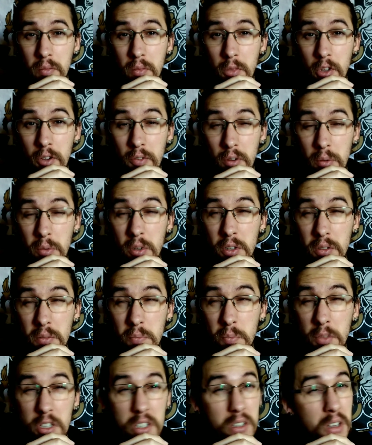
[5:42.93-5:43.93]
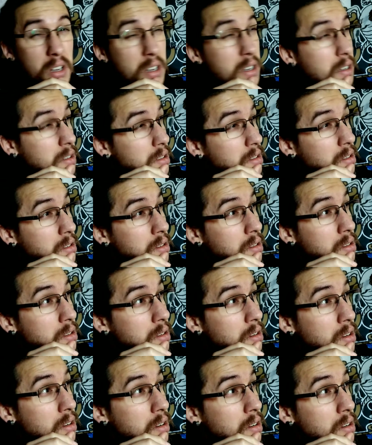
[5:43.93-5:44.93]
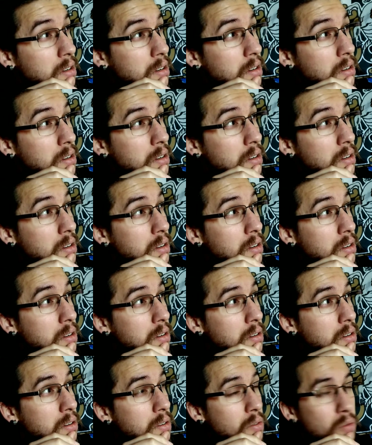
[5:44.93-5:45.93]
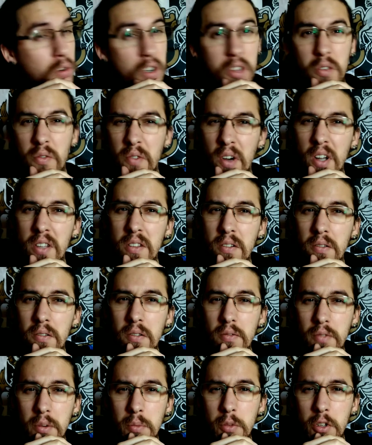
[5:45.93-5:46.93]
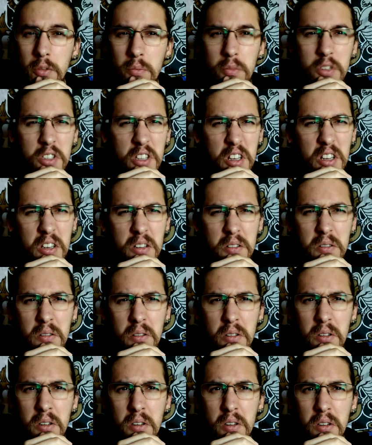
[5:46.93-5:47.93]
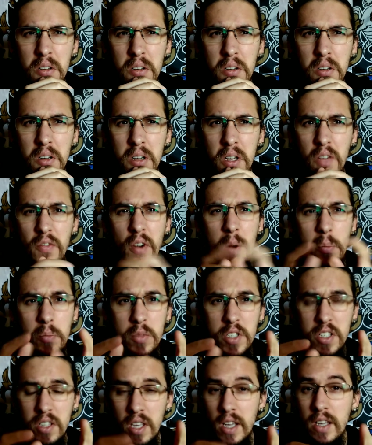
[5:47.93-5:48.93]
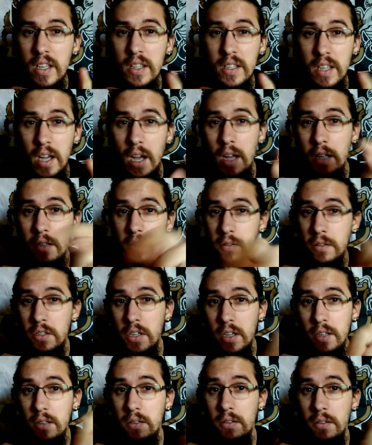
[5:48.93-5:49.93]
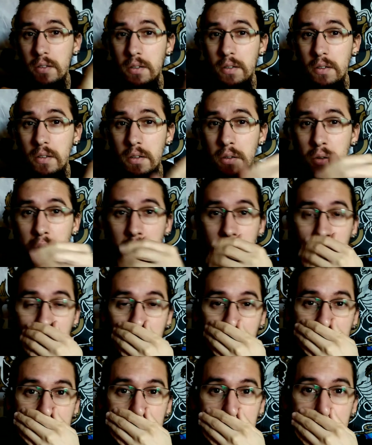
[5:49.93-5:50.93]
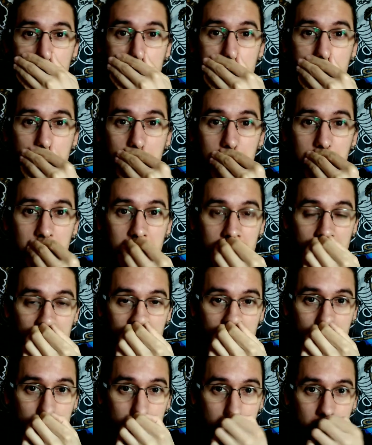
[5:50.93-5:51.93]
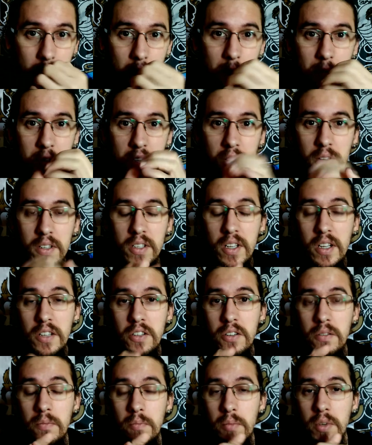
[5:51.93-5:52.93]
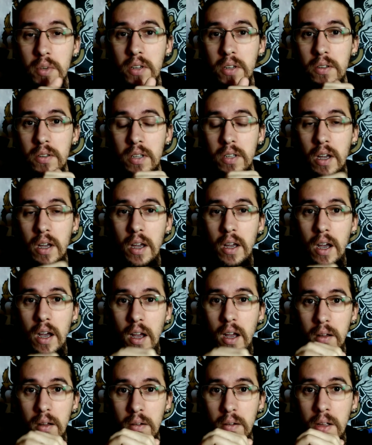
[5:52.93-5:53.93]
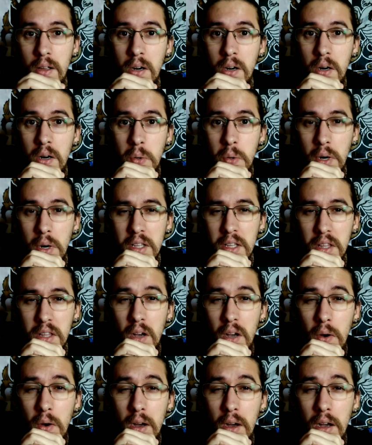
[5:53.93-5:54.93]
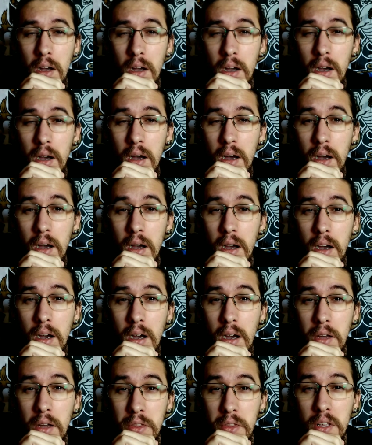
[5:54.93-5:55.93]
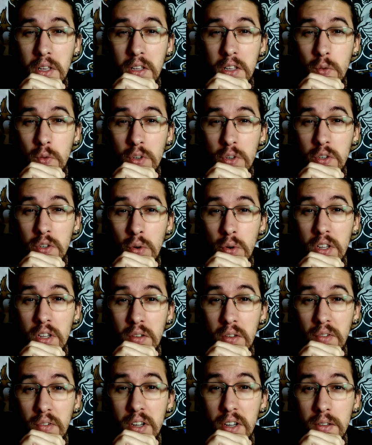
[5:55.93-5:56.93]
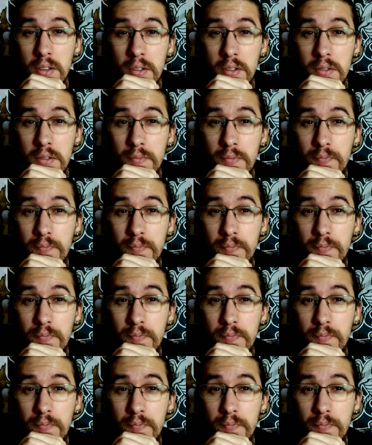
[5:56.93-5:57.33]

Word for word: If I'm not mistaken, uh, quarter final. If I'm not mistaken if I'm mistaken, guys, just uh, right here in, in, in, the commentary section because I, I right now I, I, I, think it was quarterfinals.